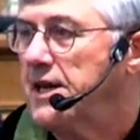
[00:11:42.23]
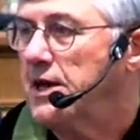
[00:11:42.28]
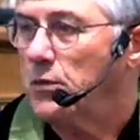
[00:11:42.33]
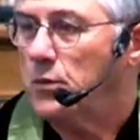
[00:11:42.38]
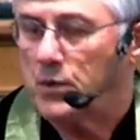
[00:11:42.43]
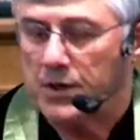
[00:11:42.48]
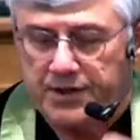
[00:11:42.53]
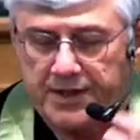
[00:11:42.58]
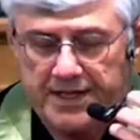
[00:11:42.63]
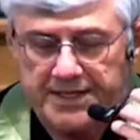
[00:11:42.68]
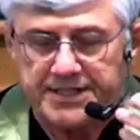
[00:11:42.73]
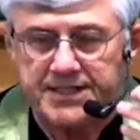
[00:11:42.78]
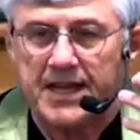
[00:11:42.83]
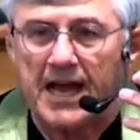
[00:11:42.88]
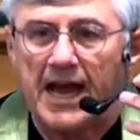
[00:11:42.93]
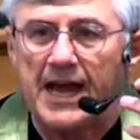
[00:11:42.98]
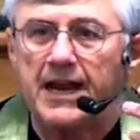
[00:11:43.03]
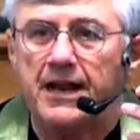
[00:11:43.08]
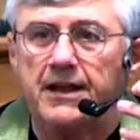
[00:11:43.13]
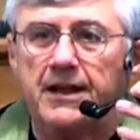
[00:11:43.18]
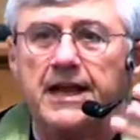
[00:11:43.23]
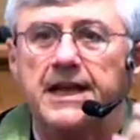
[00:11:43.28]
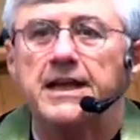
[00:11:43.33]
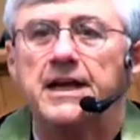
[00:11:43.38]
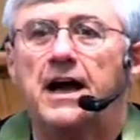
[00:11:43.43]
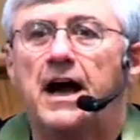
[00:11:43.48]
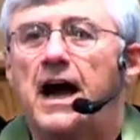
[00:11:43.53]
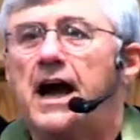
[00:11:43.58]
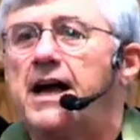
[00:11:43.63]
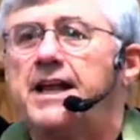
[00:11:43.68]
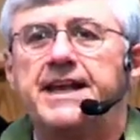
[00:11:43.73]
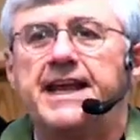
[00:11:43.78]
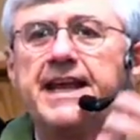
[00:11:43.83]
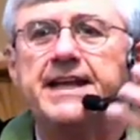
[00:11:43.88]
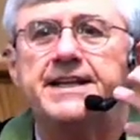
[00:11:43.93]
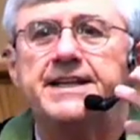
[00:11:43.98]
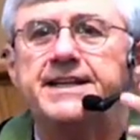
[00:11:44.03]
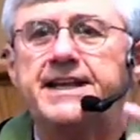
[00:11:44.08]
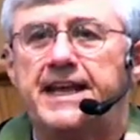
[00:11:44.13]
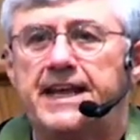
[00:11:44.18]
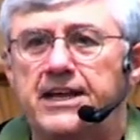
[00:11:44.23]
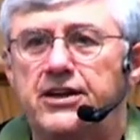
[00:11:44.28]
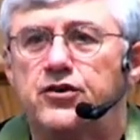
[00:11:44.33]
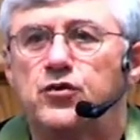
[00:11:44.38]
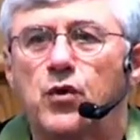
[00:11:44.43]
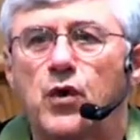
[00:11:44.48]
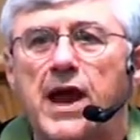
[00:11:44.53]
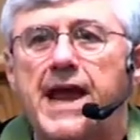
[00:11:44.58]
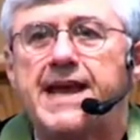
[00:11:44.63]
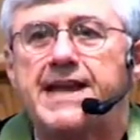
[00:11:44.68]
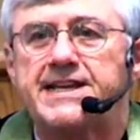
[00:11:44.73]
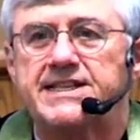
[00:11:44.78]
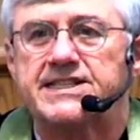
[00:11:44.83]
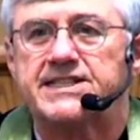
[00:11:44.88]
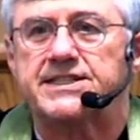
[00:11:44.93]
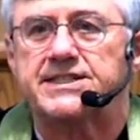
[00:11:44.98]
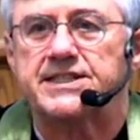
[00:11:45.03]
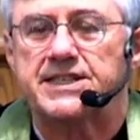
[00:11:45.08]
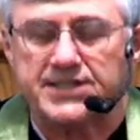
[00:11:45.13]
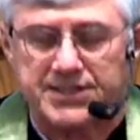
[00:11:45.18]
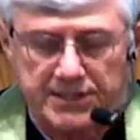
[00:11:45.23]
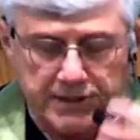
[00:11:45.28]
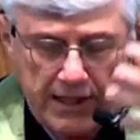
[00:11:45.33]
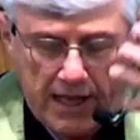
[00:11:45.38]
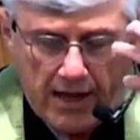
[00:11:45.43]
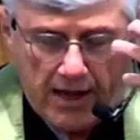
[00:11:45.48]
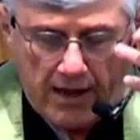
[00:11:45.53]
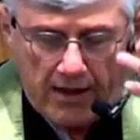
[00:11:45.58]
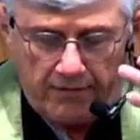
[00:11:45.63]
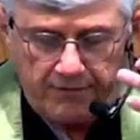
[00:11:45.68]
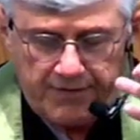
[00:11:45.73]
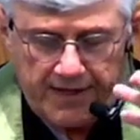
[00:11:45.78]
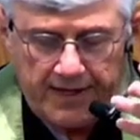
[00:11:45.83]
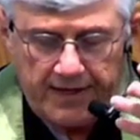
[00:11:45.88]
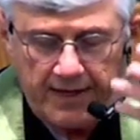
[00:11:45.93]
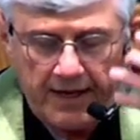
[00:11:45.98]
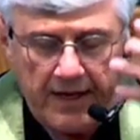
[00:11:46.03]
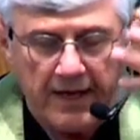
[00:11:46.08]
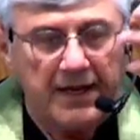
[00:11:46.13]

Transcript: with this kind of unending grace, this love that